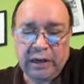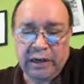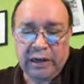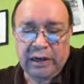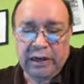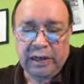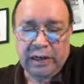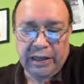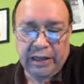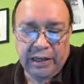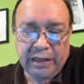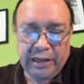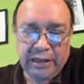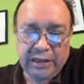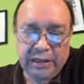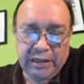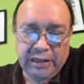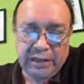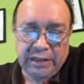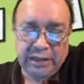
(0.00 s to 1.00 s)
and
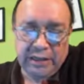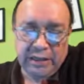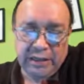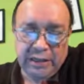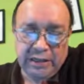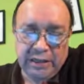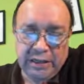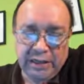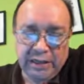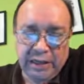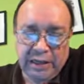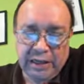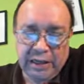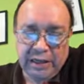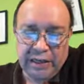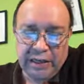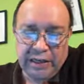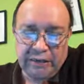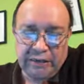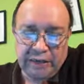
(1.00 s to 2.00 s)
EJ,
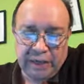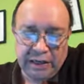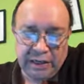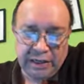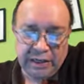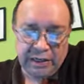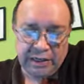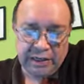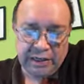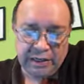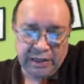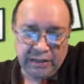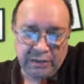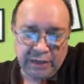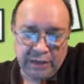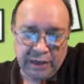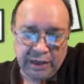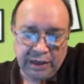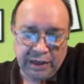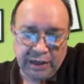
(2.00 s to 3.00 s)
AF and EJ.
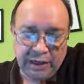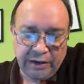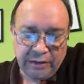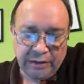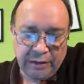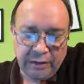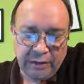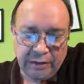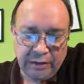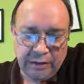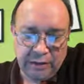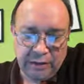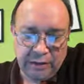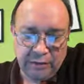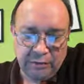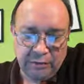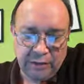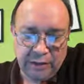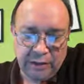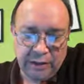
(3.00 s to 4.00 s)
So AF is
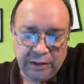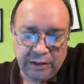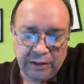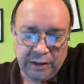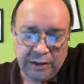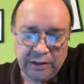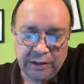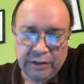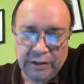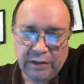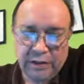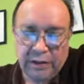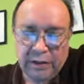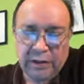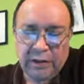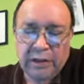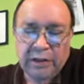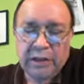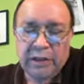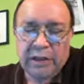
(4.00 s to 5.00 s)
this one here,
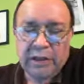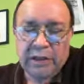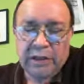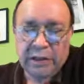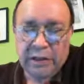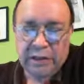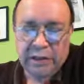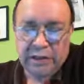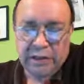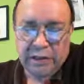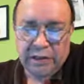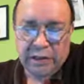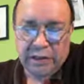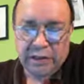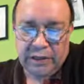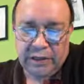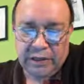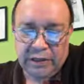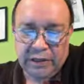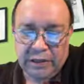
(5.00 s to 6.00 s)

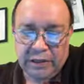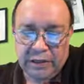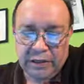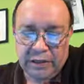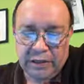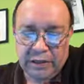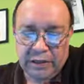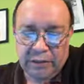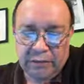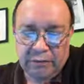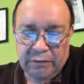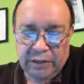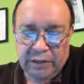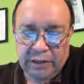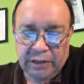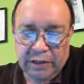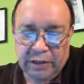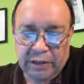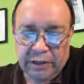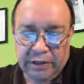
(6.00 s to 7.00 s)
EJ is this
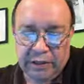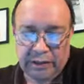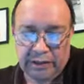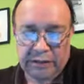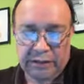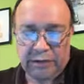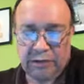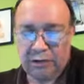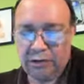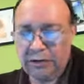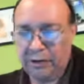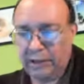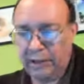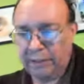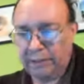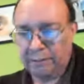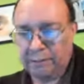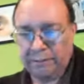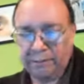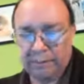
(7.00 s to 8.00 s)
one here.
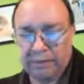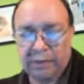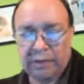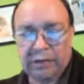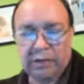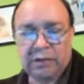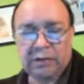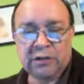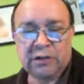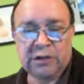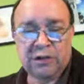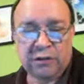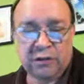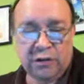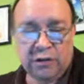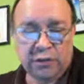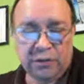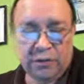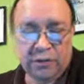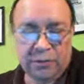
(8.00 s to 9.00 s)
Okay,
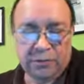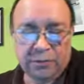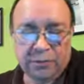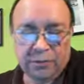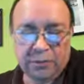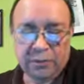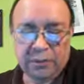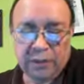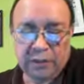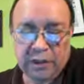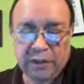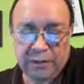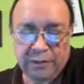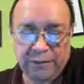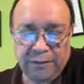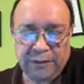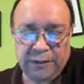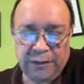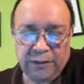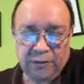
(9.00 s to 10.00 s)
so
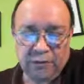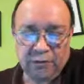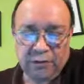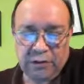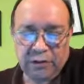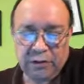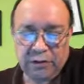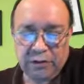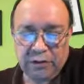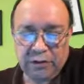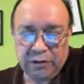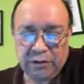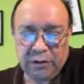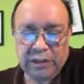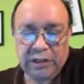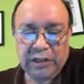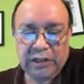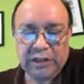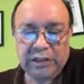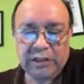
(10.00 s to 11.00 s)
the first
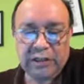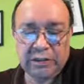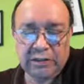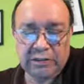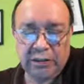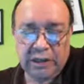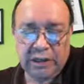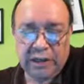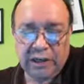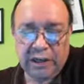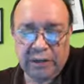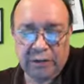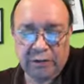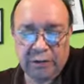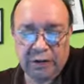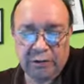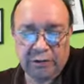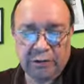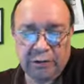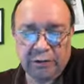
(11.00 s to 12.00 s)
question is, okay,
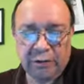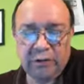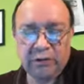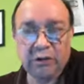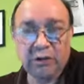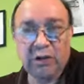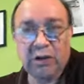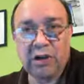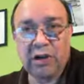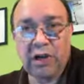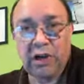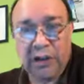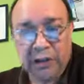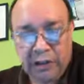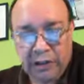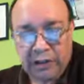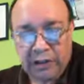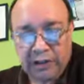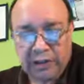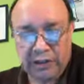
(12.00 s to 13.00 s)
how are we going to
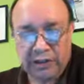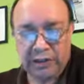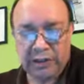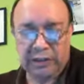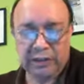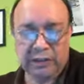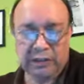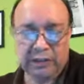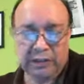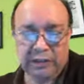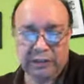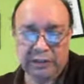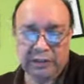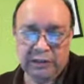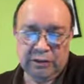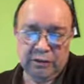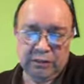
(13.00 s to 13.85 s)
cut this